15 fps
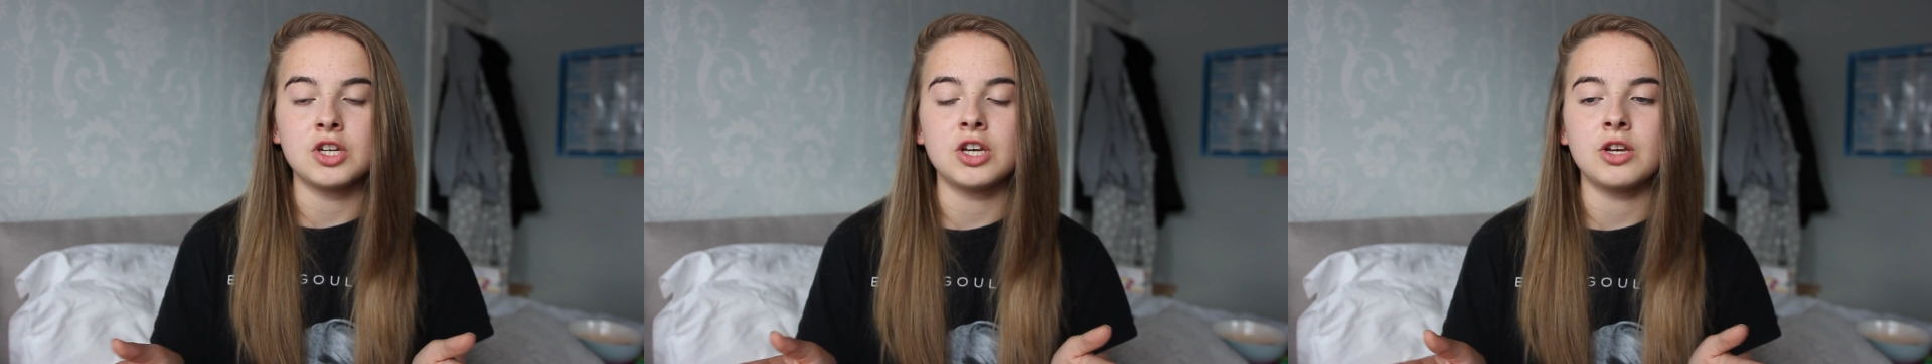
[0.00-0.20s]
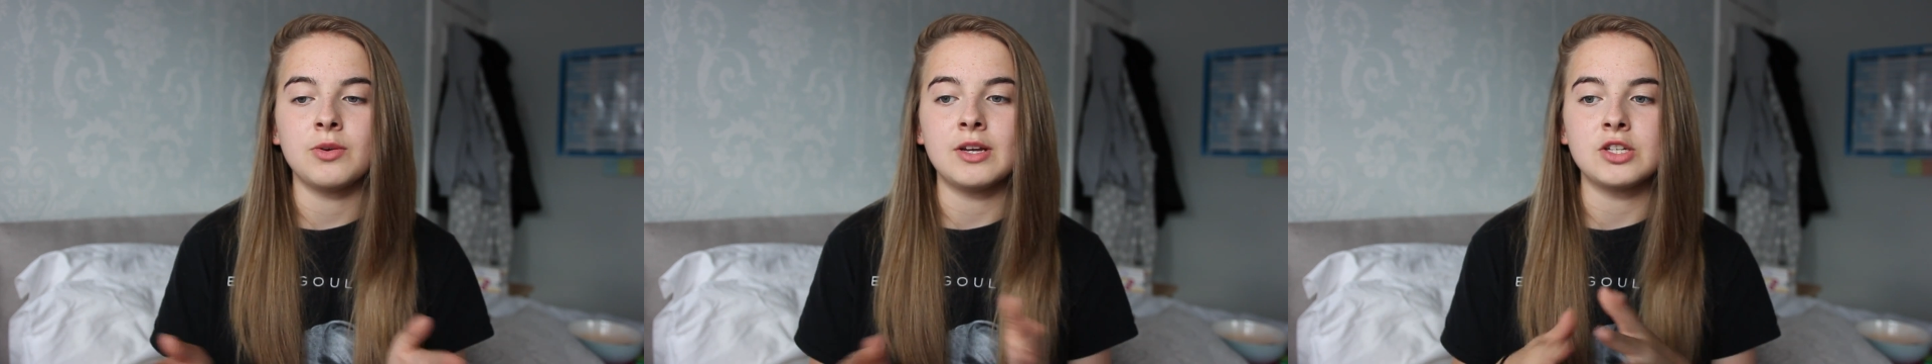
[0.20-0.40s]

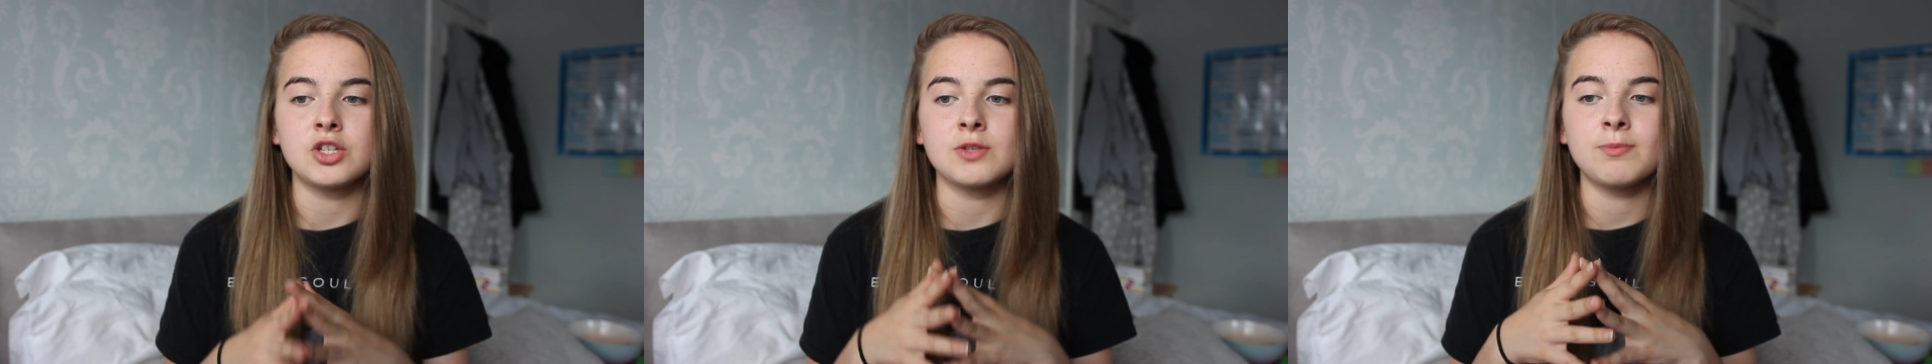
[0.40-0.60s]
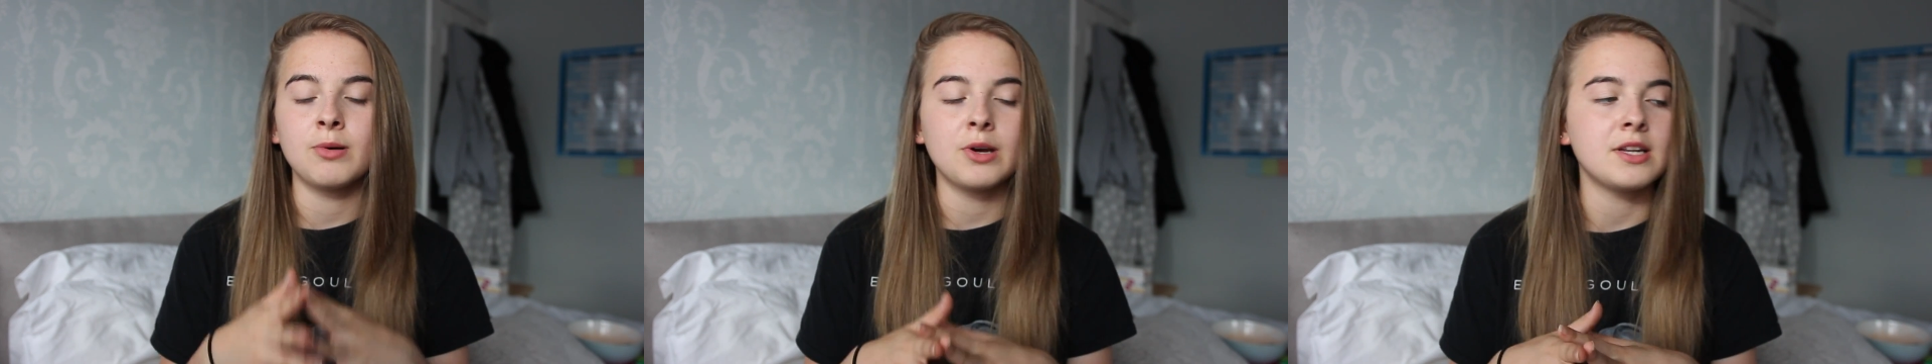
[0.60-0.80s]
is
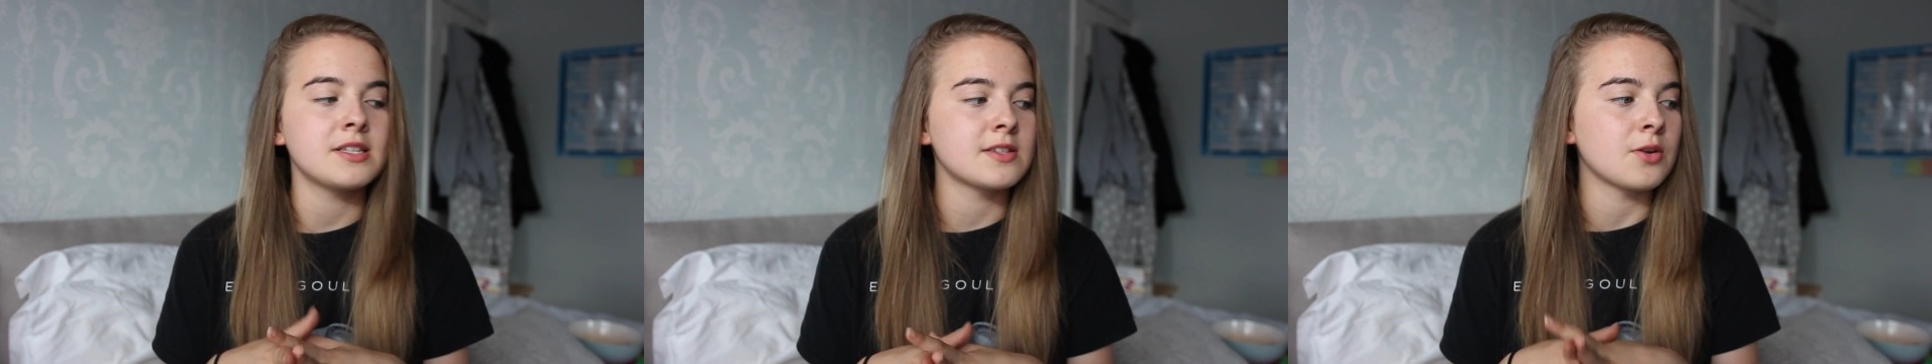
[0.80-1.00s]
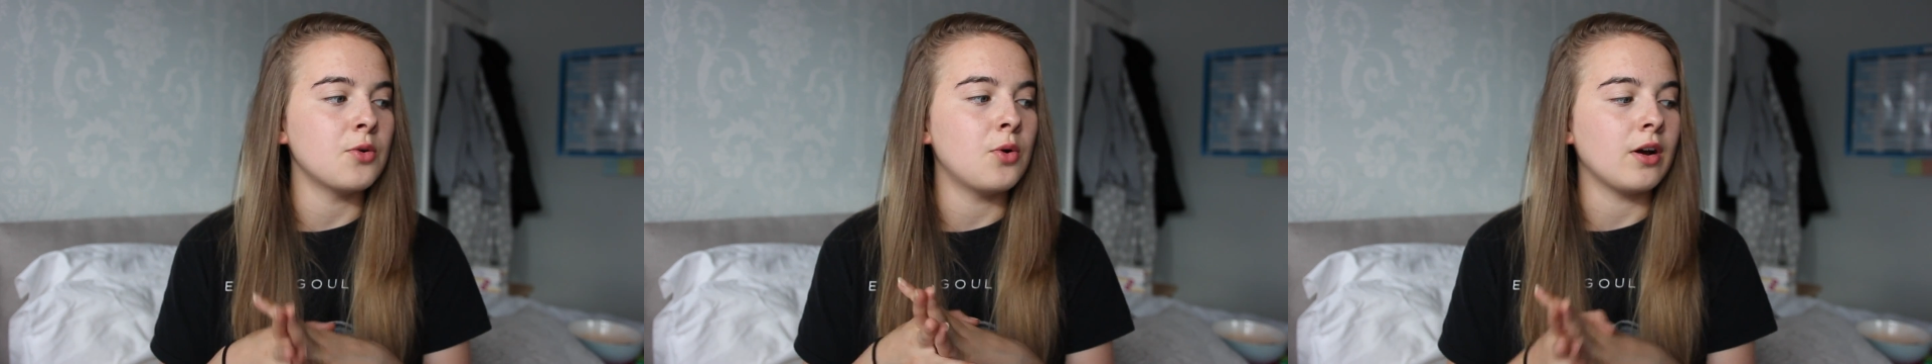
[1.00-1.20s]
just put in
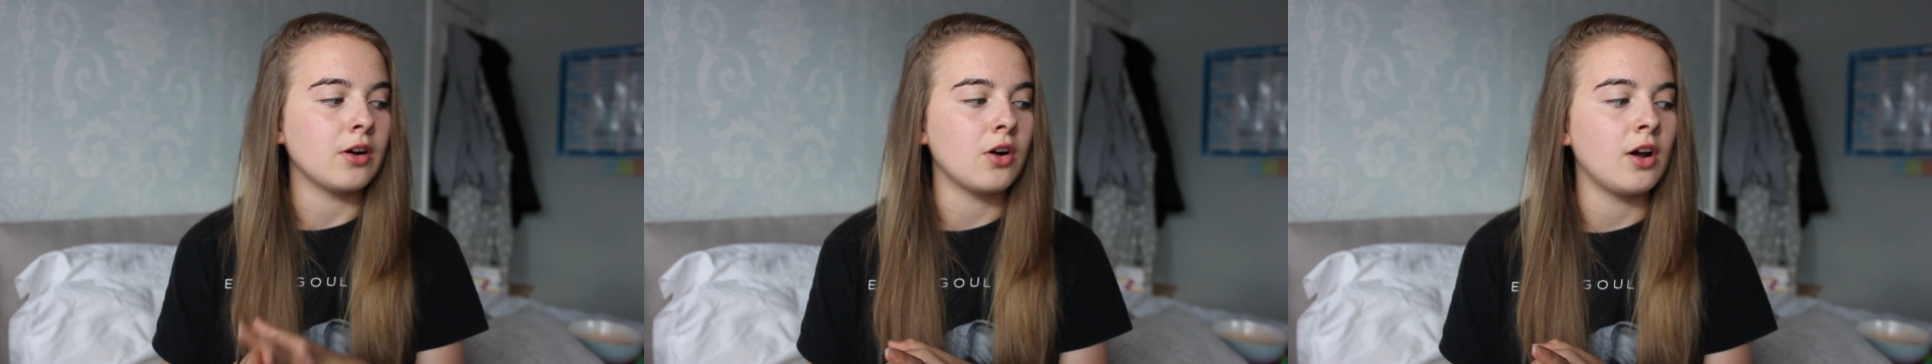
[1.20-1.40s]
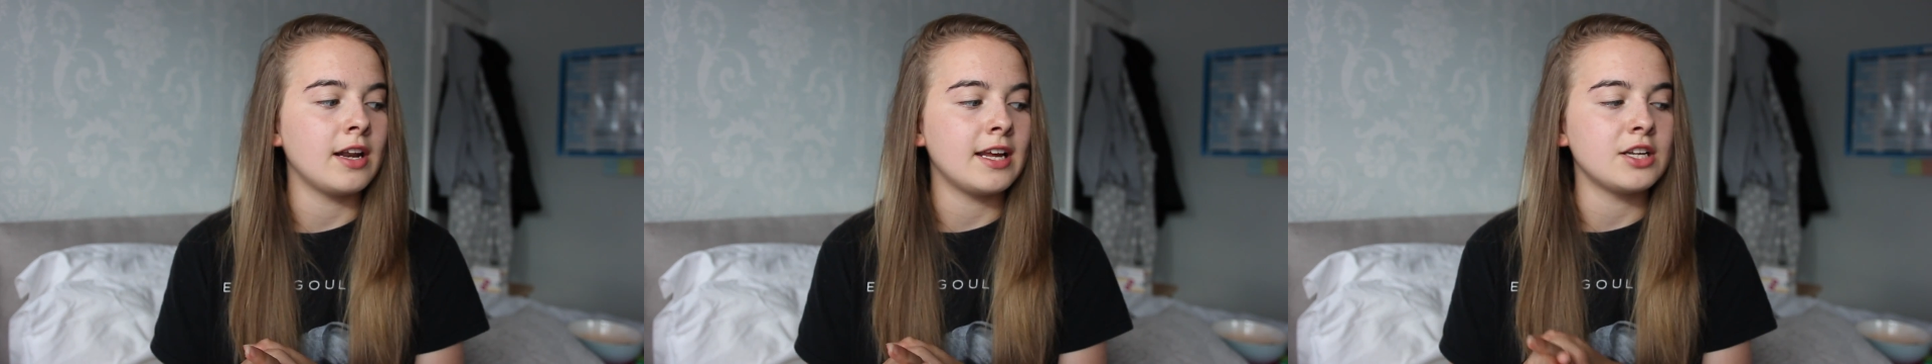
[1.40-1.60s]
school and
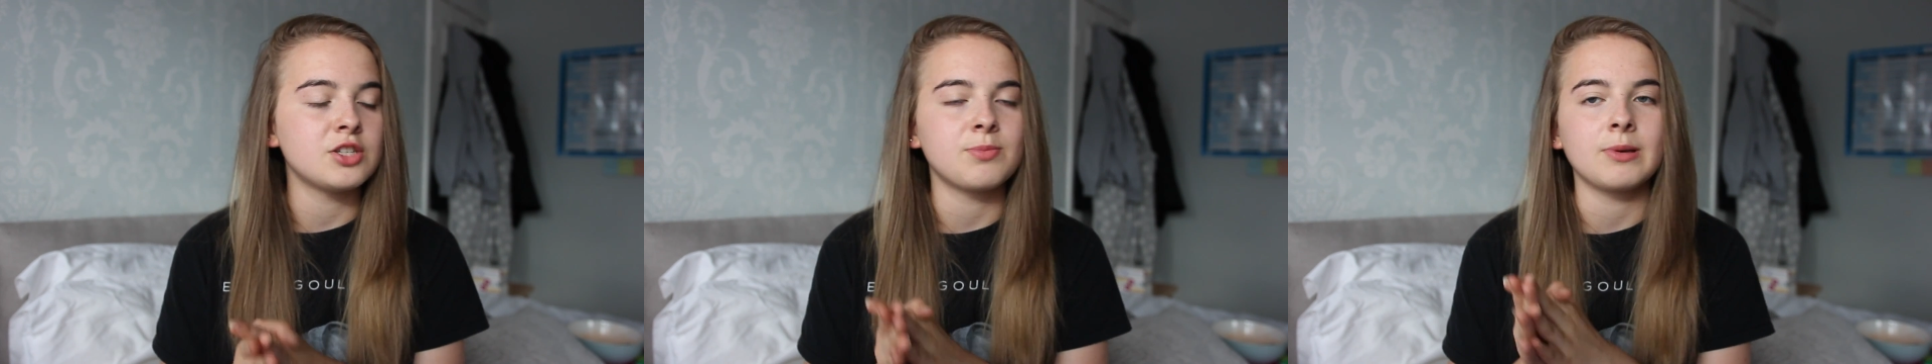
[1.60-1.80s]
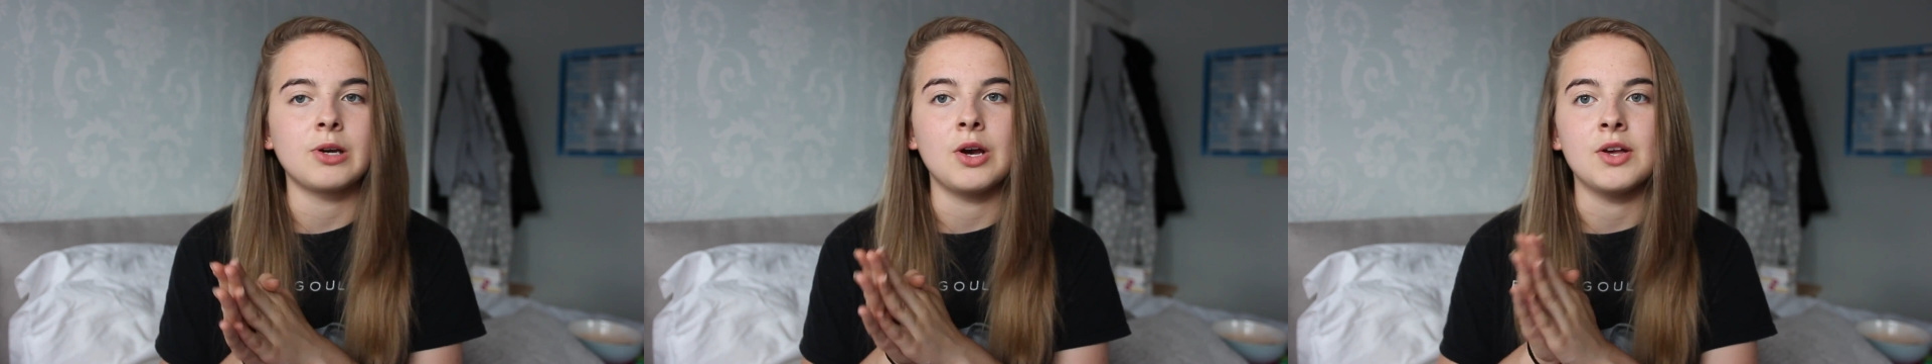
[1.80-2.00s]

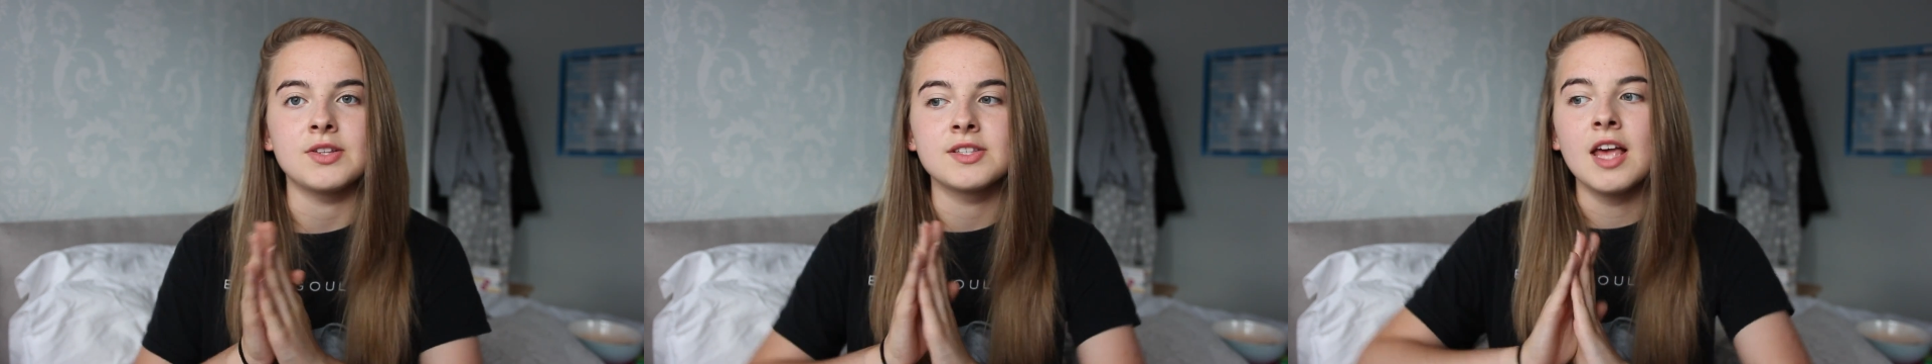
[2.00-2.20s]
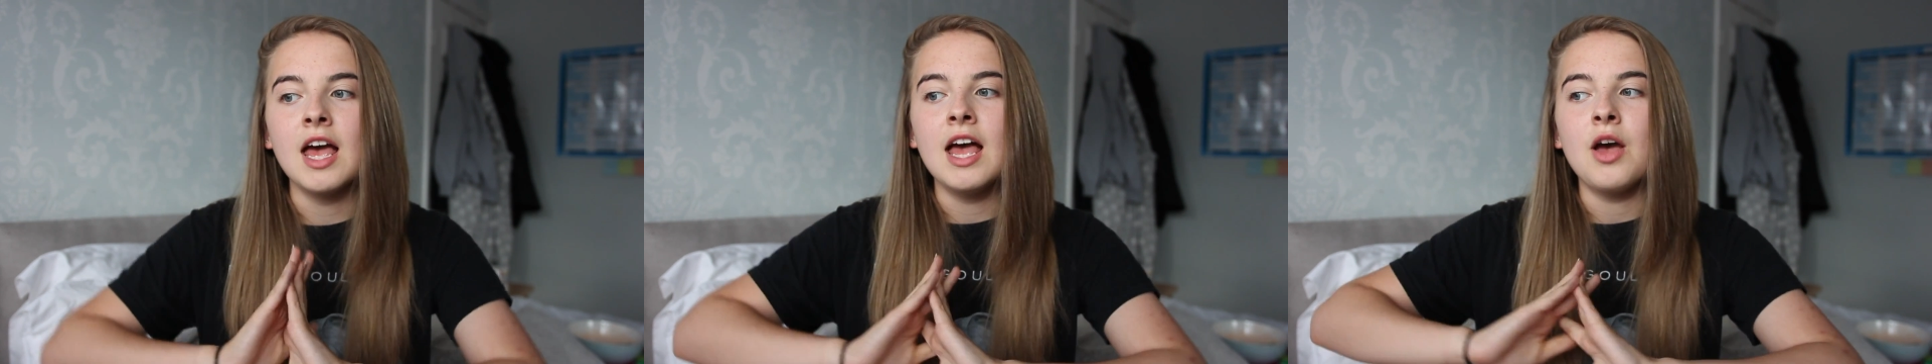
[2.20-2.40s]
college, because